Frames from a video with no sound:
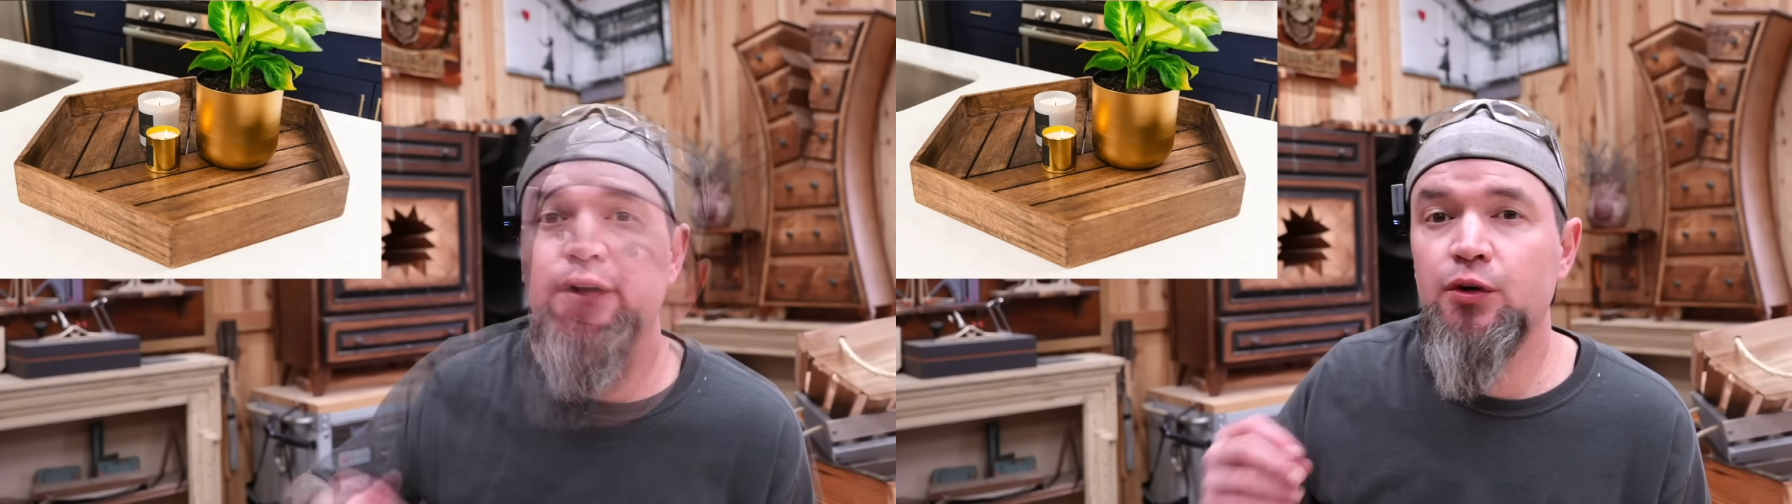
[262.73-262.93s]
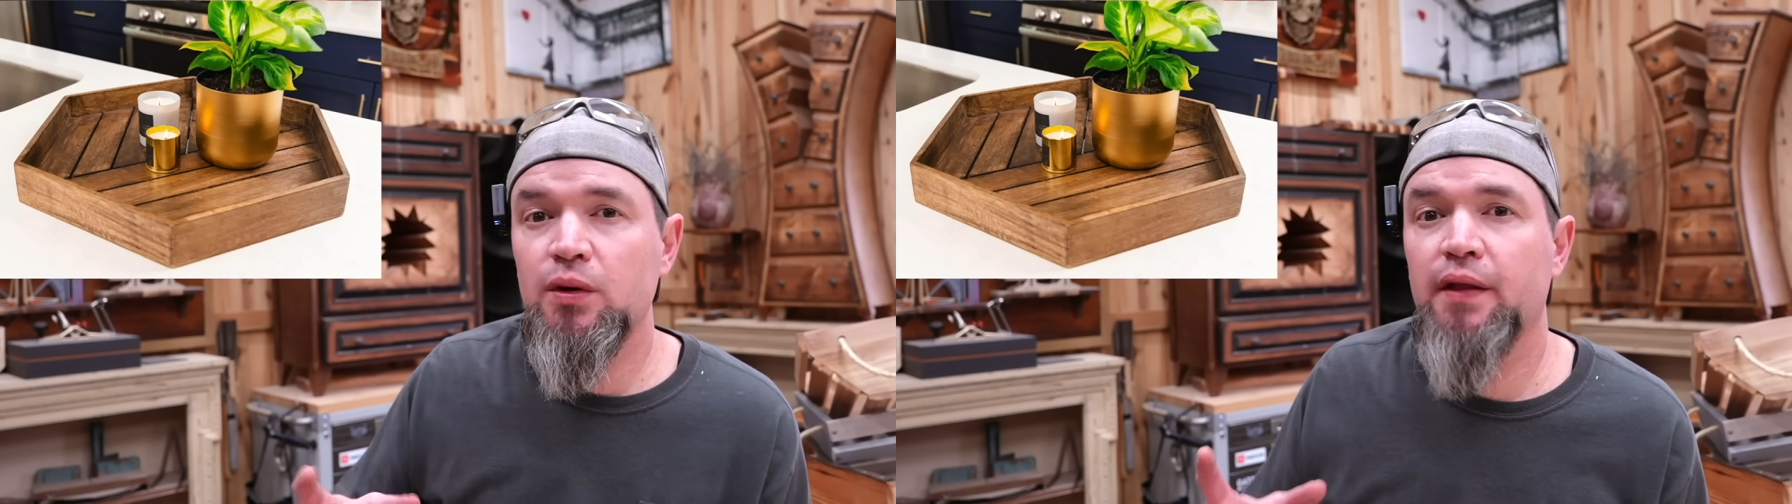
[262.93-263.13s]

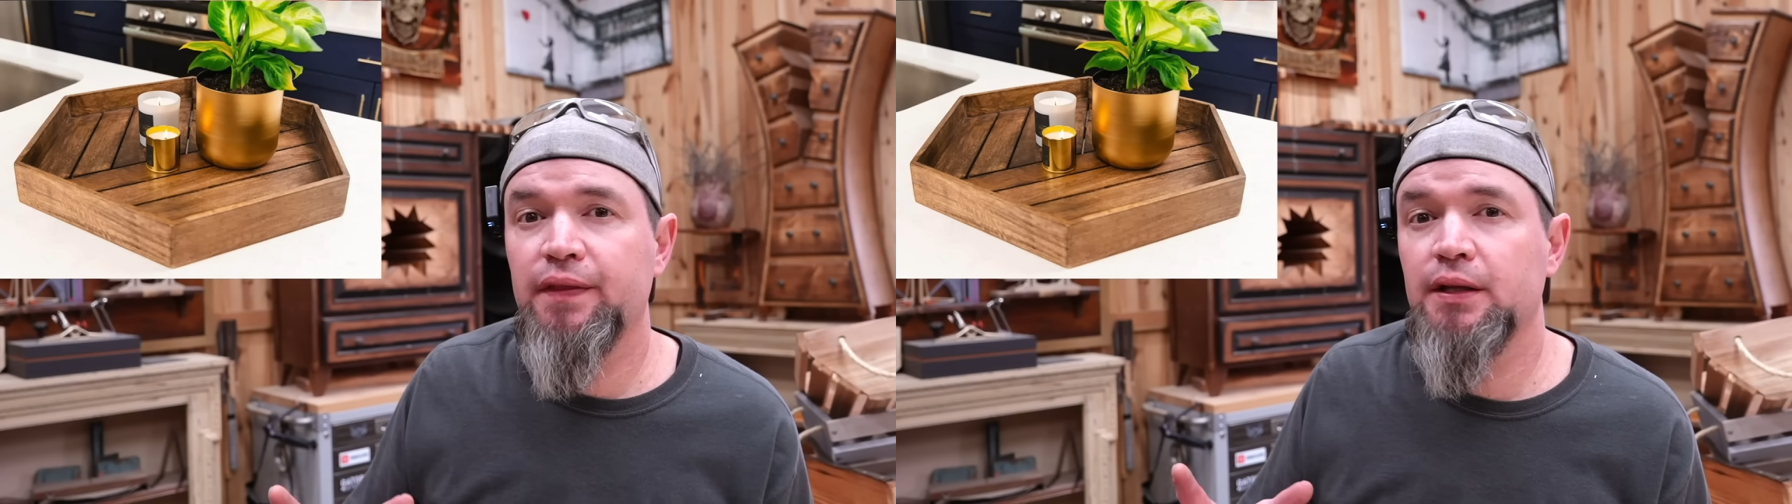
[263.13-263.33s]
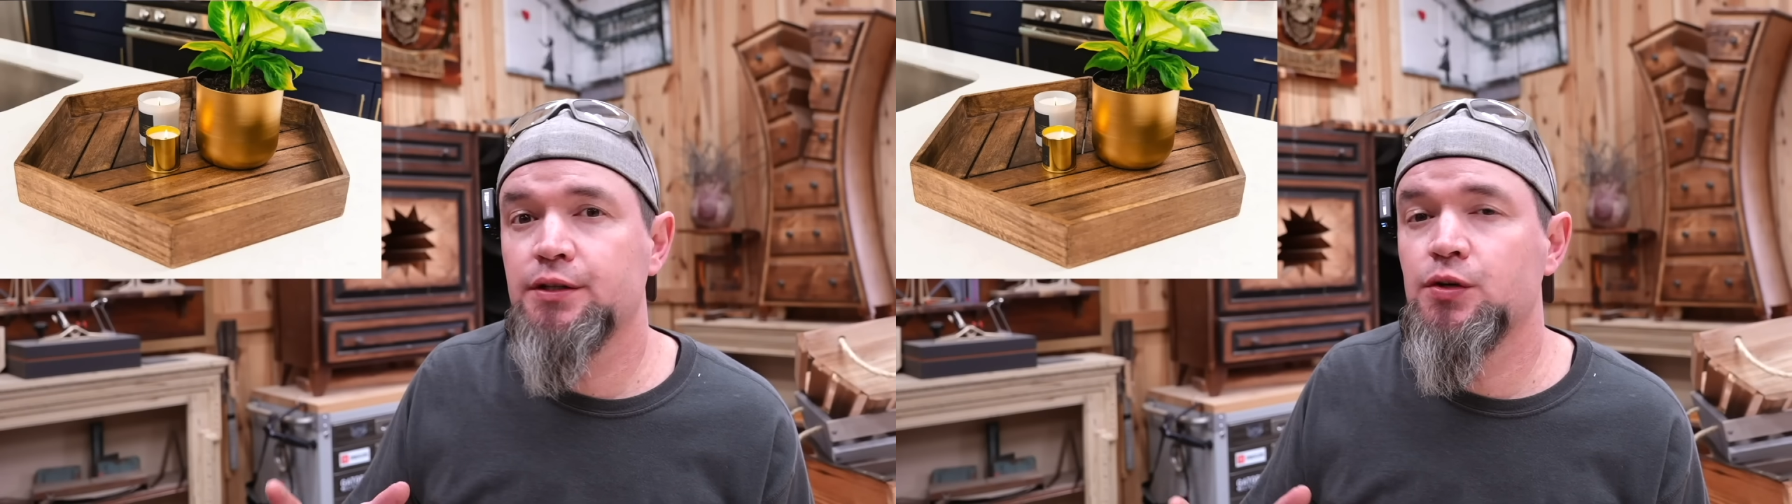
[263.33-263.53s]
I do not
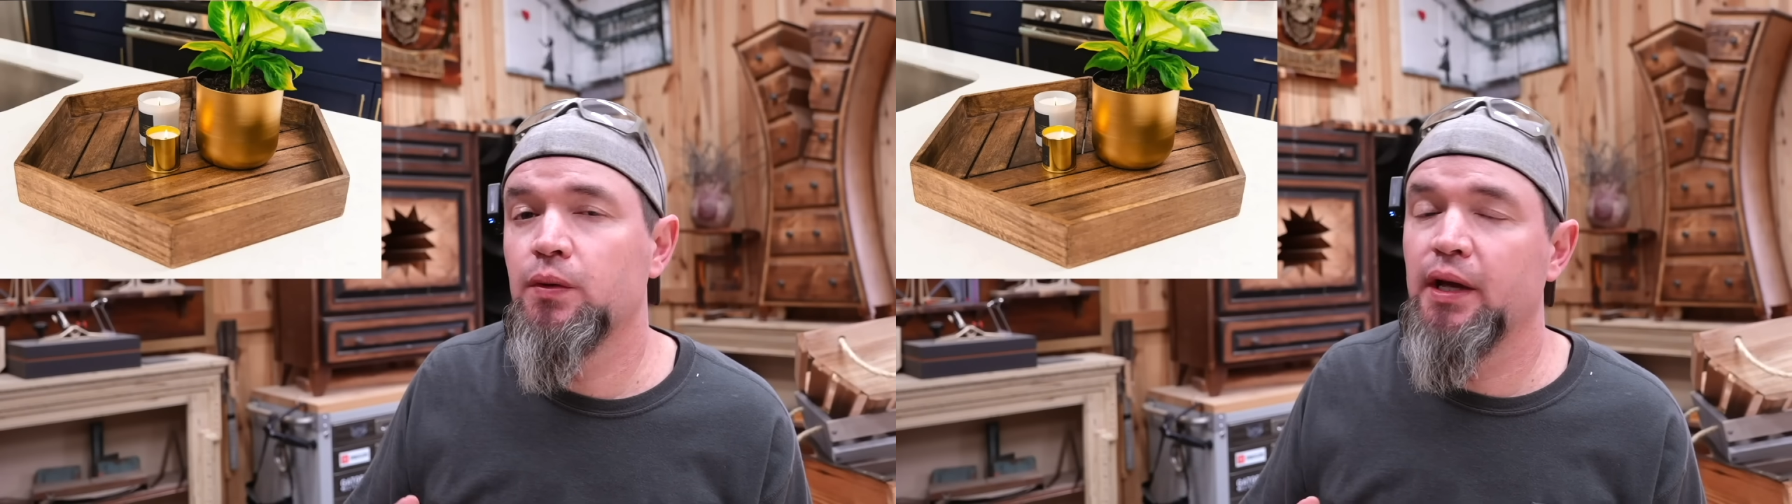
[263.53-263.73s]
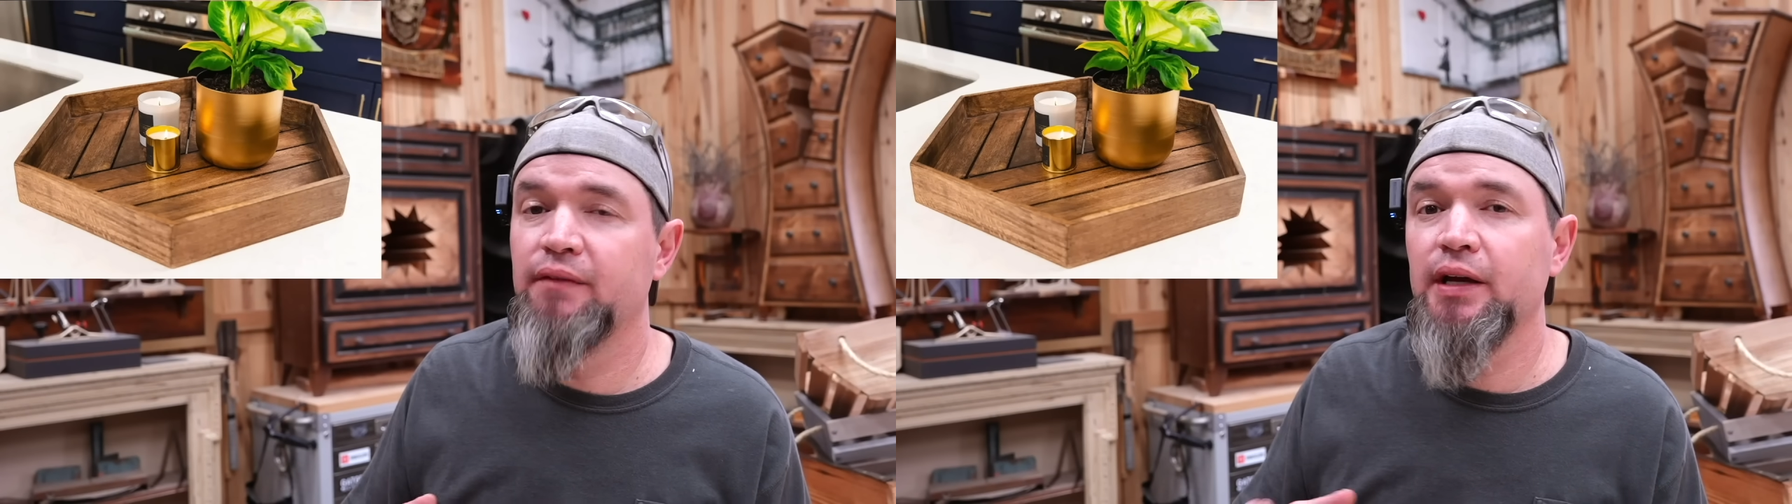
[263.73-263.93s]
think that you would have